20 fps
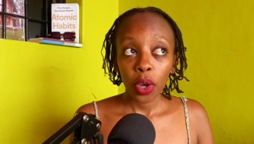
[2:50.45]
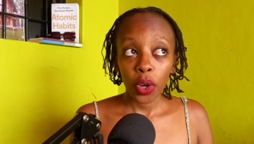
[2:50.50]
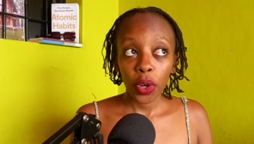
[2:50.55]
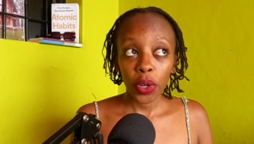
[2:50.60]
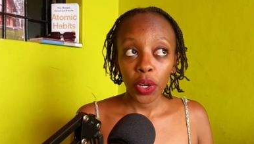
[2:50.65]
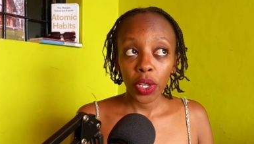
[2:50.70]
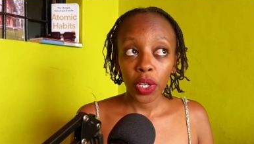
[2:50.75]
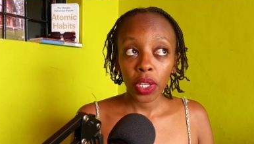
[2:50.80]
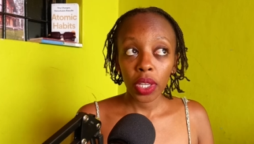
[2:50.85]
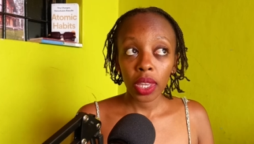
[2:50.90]

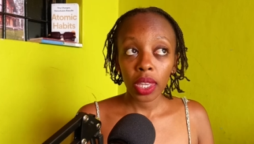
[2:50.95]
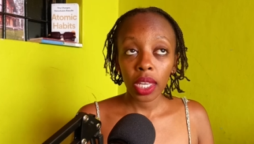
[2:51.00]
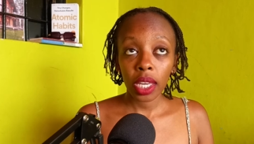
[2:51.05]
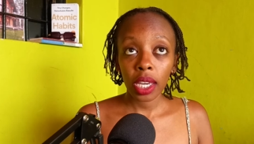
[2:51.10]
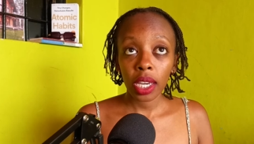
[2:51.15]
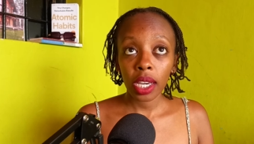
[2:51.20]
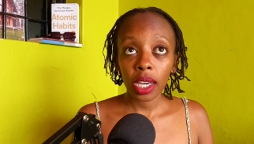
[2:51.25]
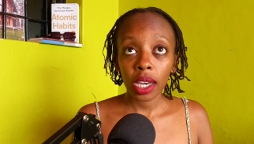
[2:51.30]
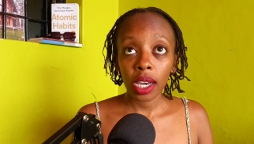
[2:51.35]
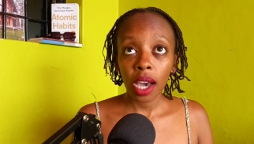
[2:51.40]
or you
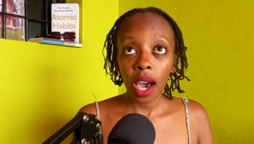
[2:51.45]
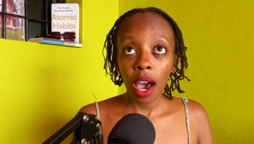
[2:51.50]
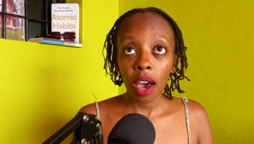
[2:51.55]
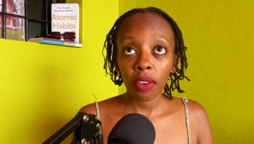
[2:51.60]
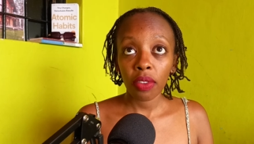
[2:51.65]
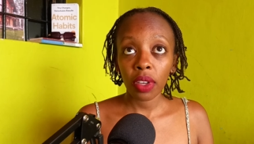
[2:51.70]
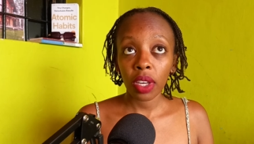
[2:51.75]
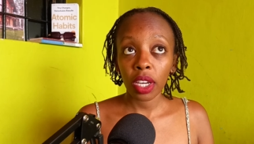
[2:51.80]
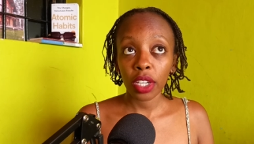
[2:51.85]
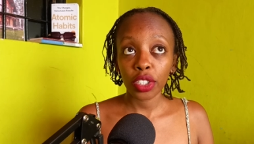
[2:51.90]
think
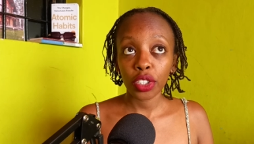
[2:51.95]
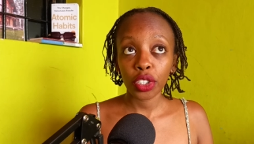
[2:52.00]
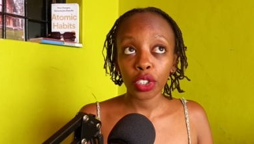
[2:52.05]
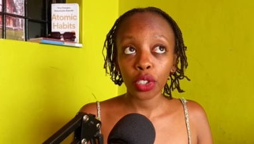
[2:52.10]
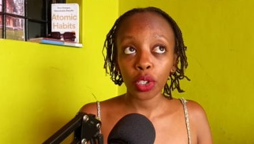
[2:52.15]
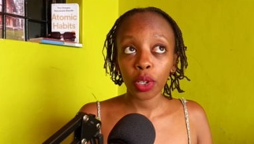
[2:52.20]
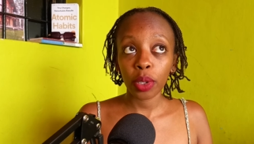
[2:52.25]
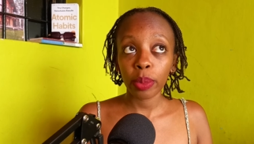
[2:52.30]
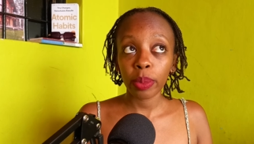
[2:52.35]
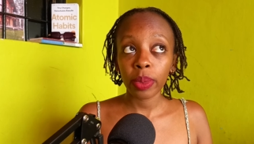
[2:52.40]
having a
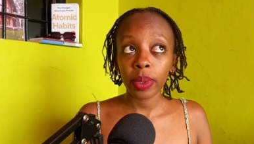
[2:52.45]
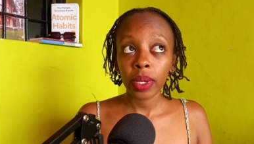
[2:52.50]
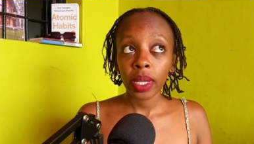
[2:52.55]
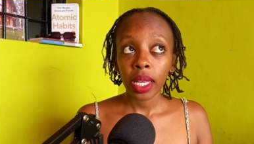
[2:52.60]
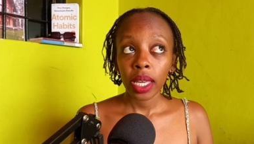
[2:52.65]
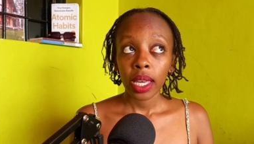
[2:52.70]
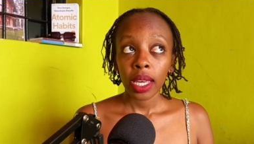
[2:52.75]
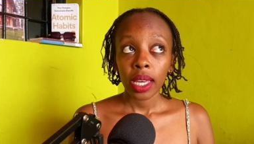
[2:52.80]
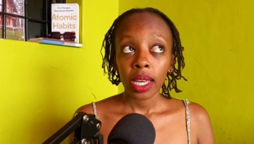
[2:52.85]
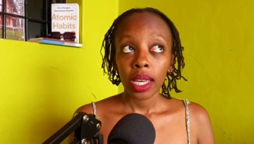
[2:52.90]
job
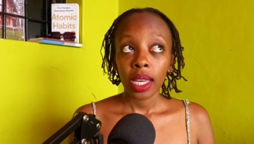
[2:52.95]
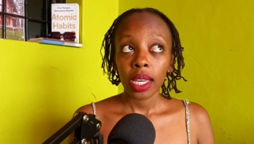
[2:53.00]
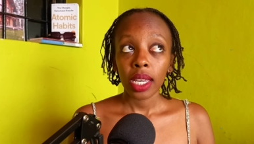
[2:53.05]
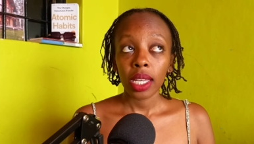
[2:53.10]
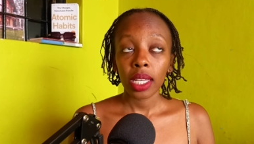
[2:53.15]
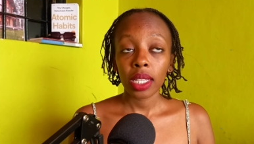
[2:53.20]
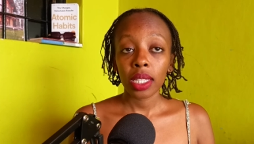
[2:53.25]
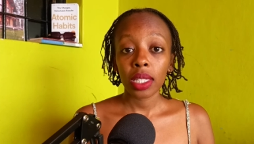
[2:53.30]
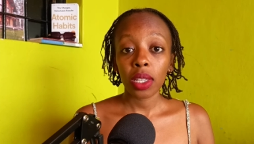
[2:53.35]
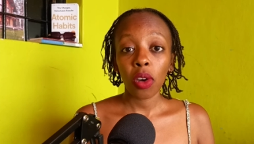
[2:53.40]

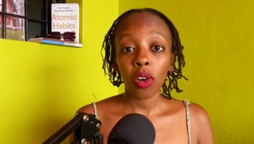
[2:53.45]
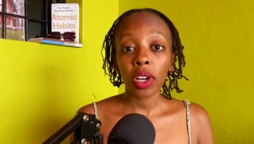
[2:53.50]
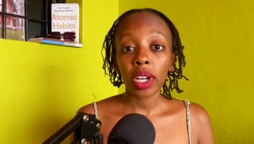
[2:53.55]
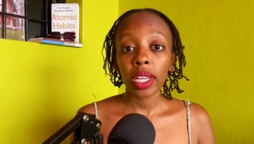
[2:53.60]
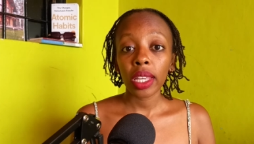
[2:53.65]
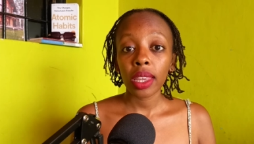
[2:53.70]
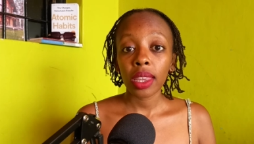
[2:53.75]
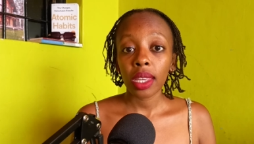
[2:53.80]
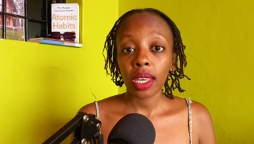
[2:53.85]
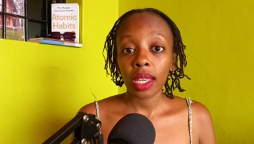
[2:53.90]
is the
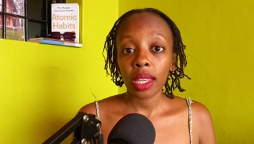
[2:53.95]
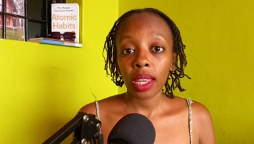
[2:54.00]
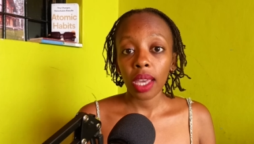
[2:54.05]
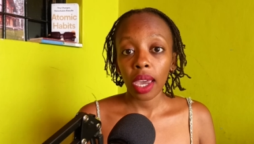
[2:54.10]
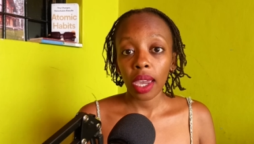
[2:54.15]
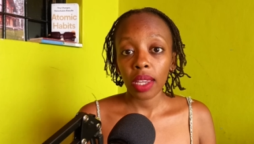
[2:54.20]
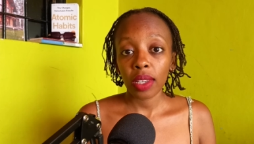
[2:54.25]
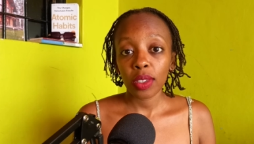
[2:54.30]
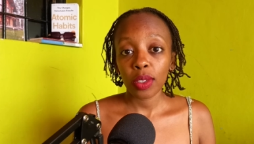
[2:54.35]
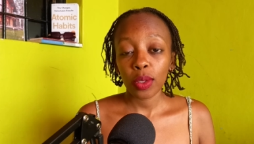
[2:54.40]
only thing
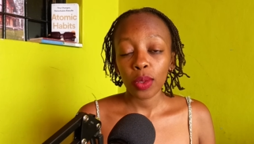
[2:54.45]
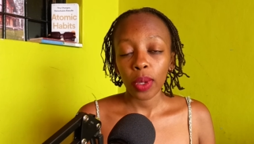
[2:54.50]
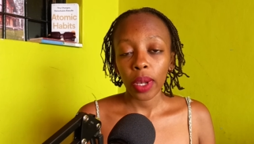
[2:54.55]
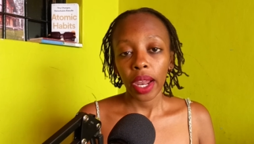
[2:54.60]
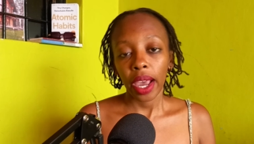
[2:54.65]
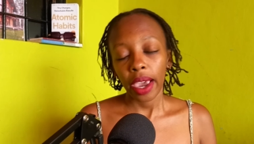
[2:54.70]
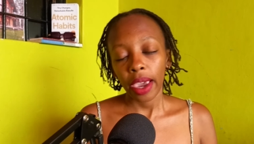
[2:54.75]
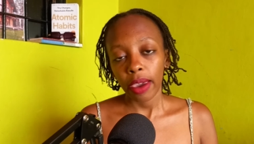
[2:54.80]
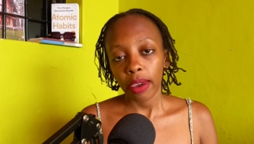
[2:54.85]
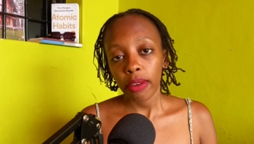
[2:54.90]
there is to
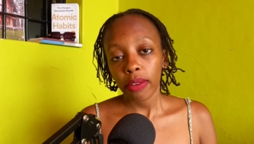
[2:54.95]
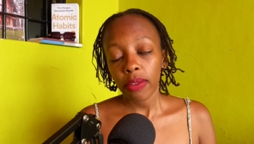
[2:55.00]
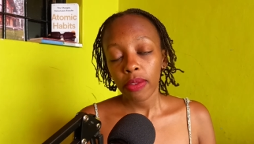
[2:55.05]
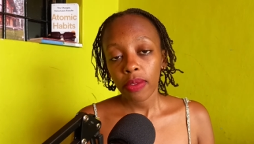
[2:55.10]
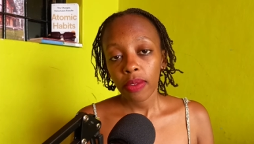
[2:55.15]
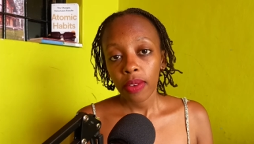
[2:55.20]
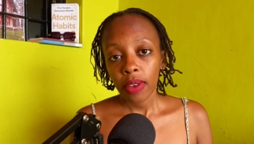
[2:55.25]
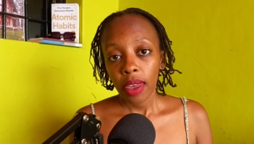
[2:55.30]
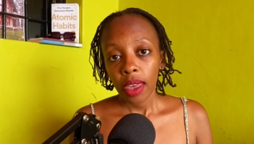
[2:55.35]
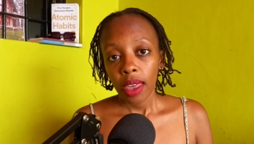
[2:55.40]
life,